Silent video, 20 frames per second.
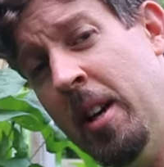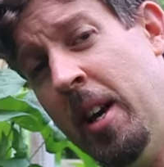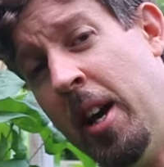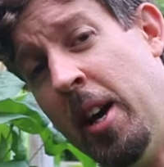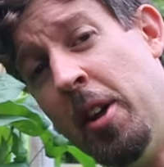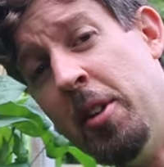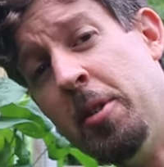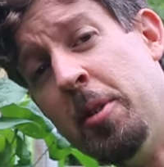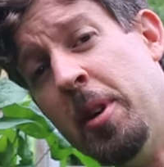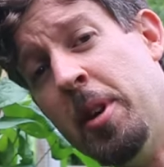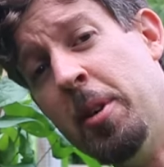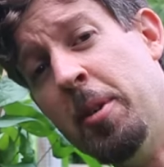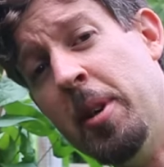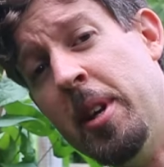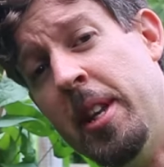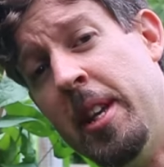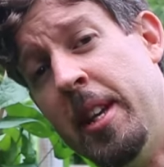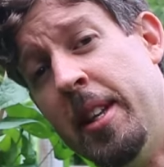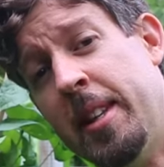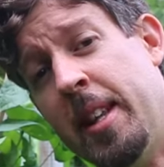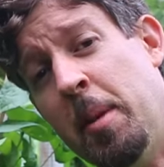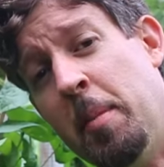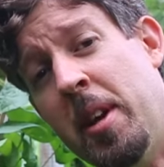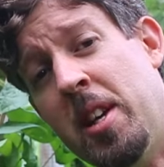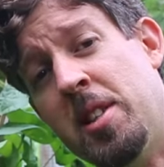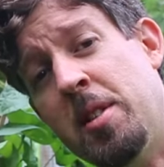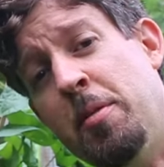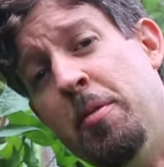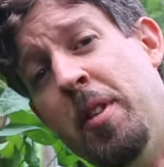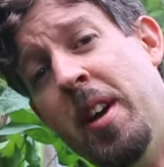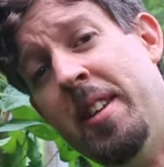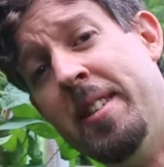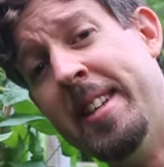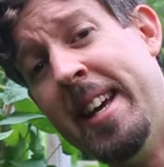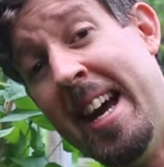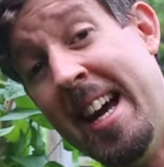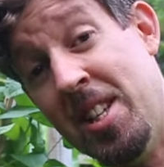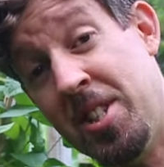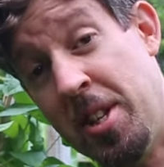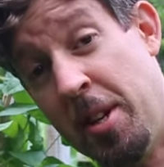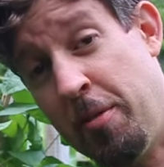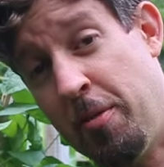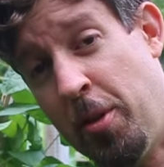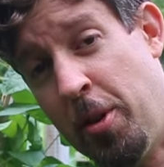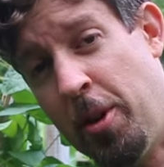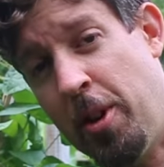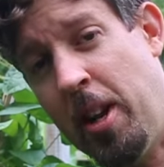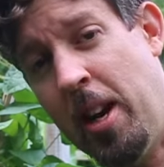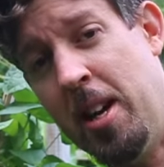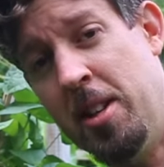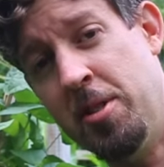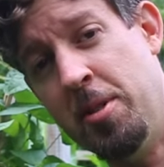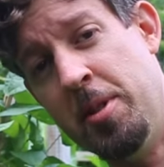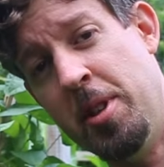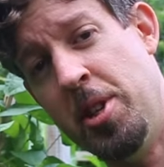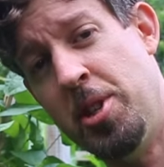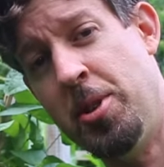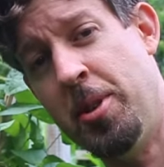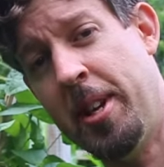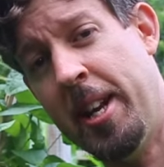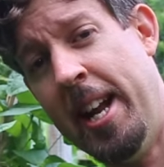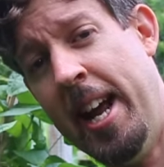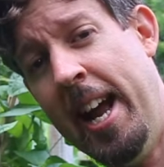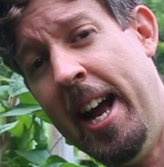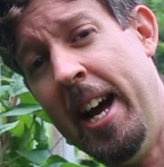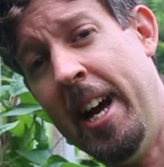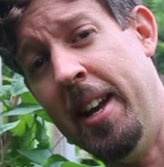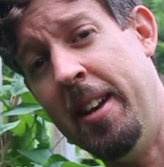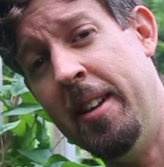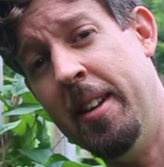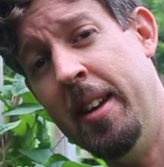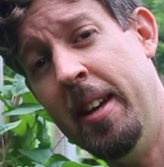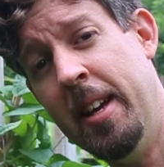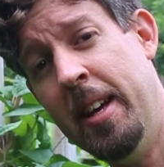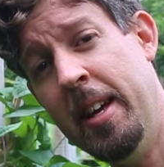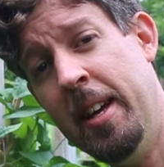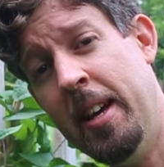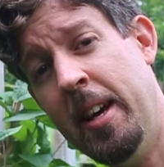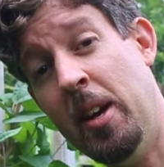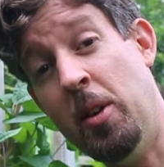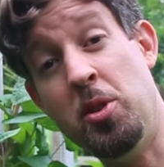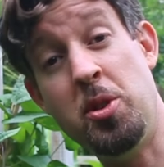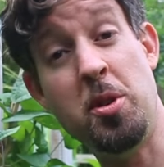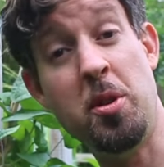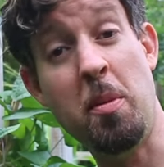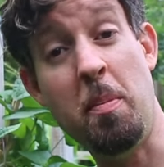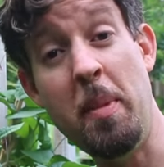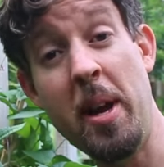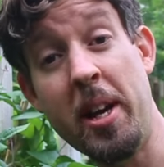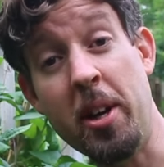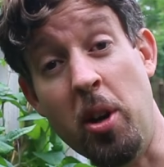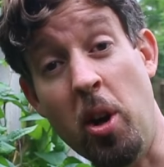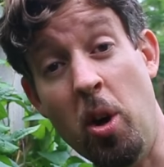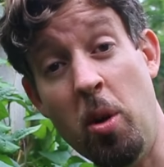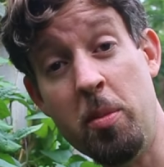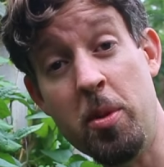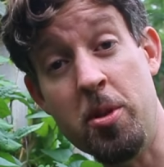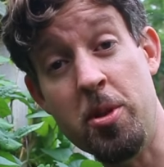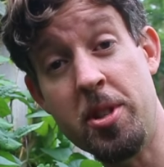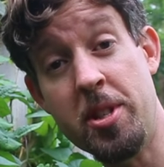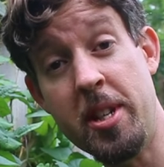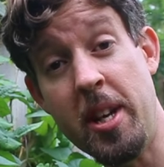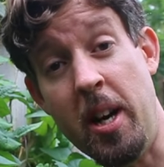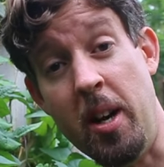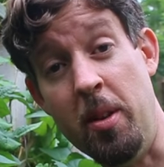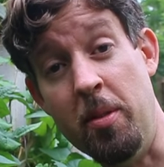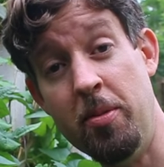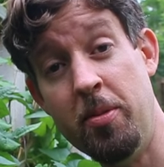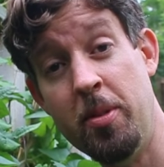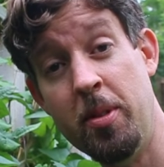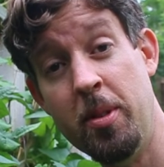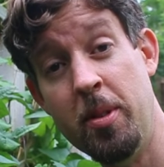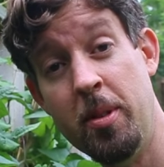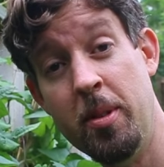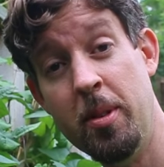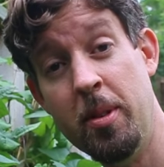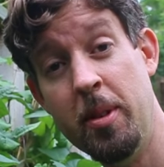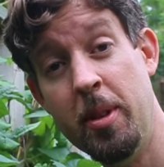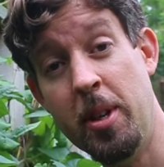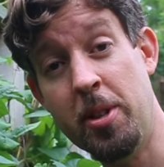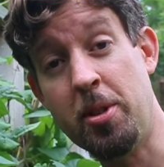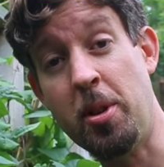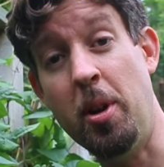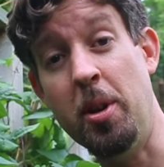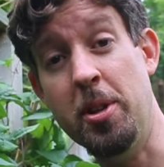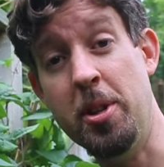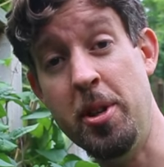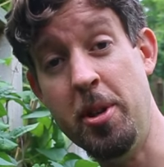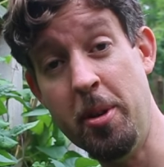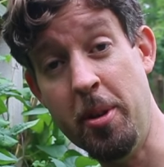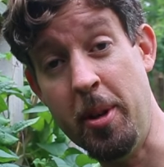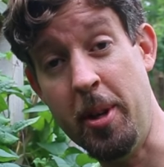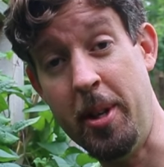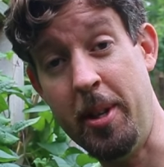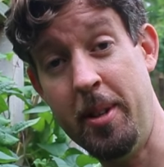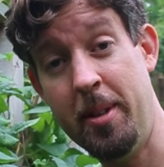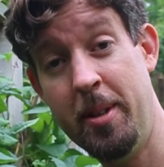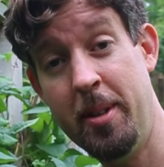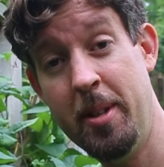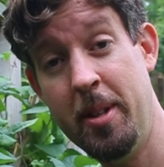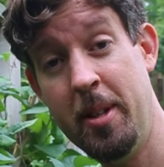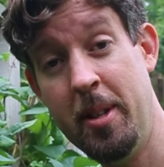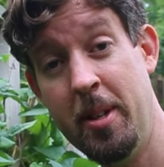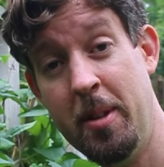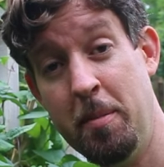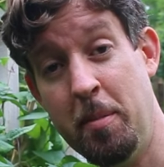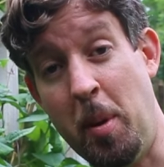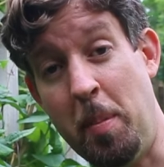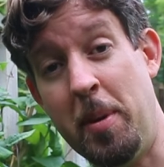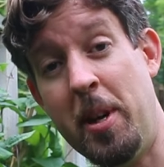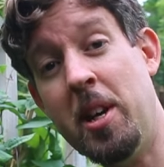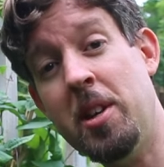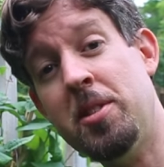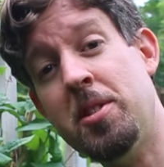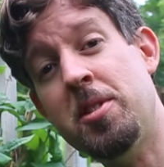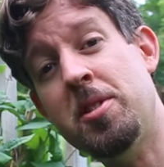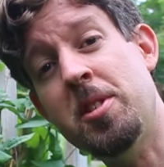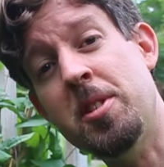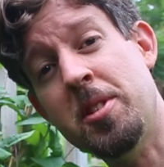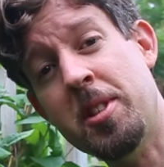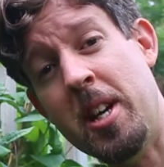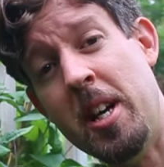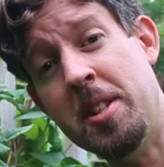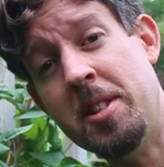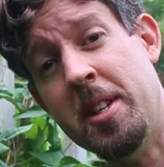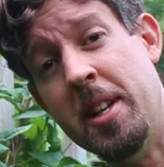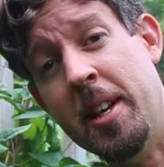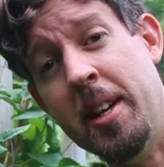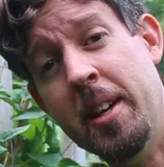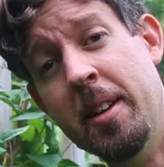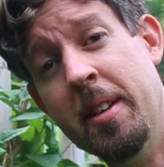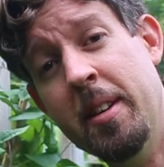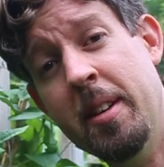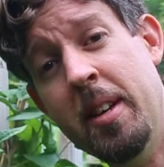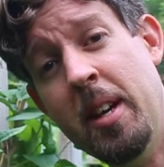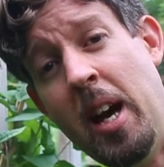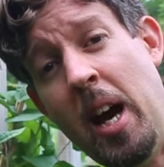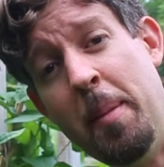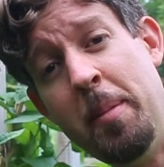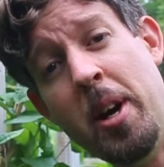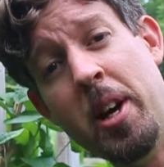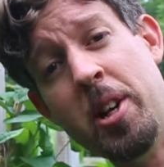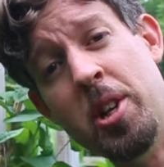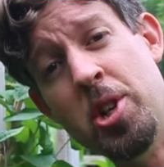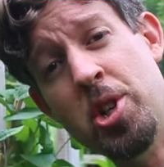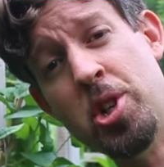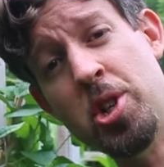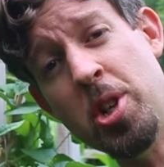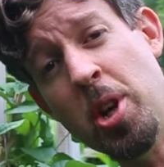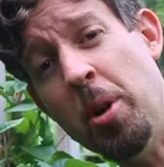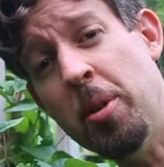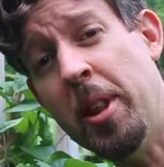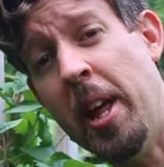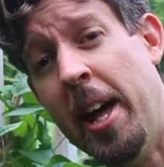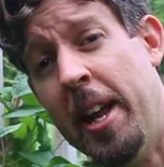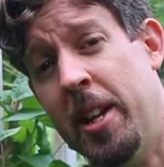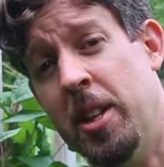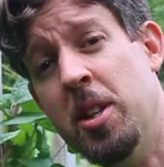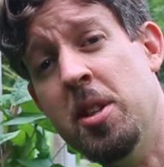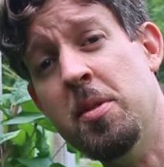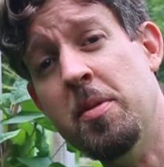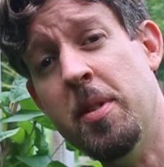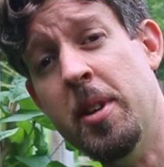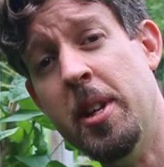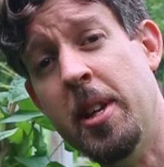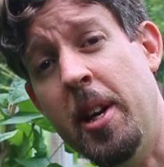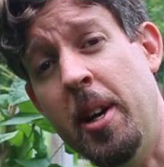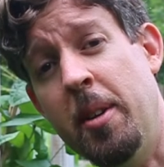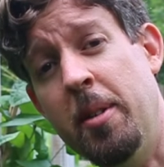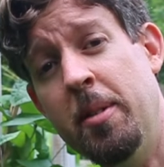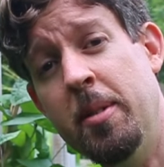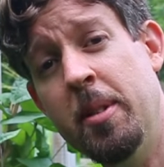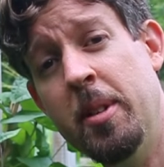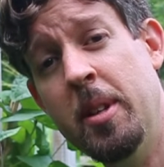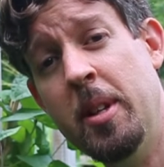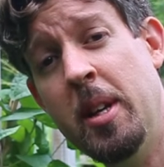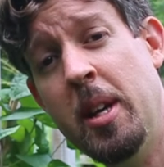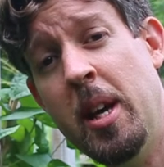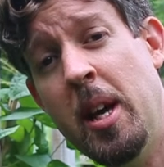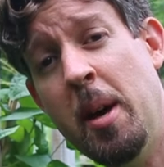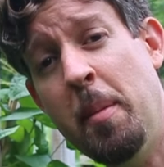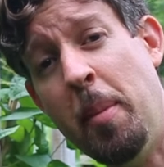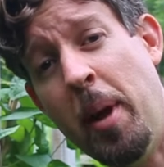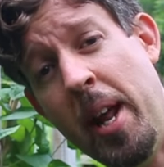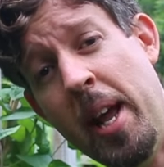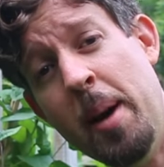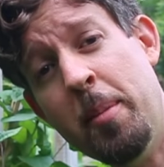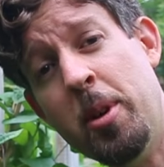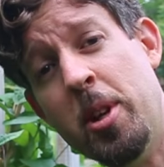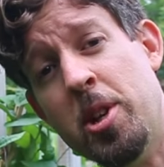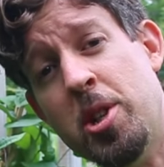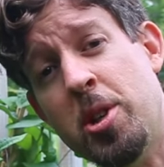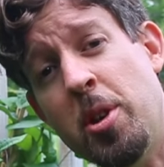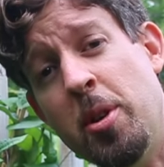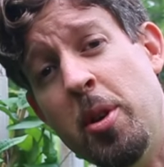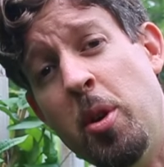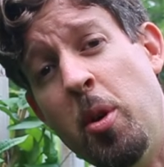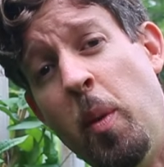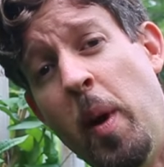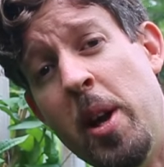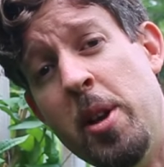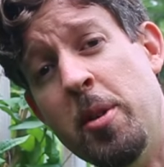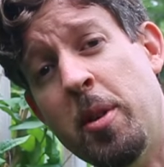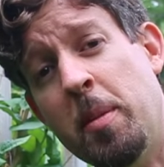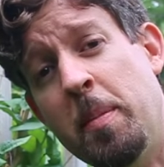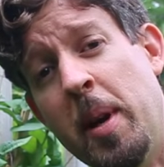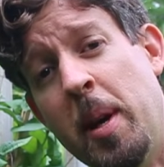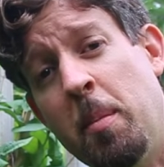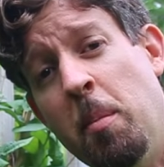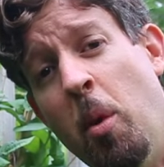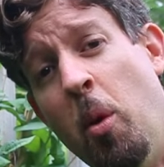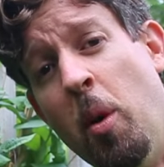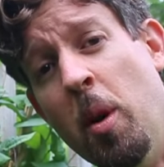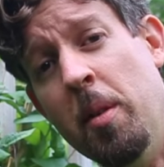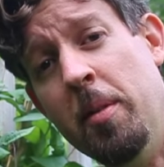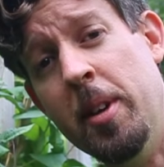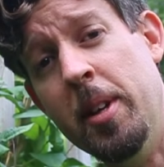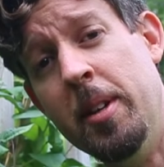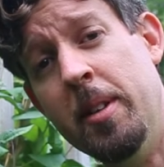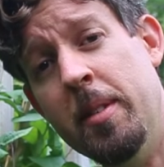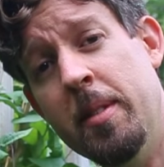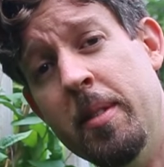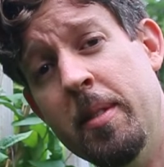Another ingredient that makes a fantastic fertilizer that you can add, that you can make at home yourself, is called urine. But because it's disgusting, I'm not gonna show that in this video. But I am gonna show you a way you can make more of it.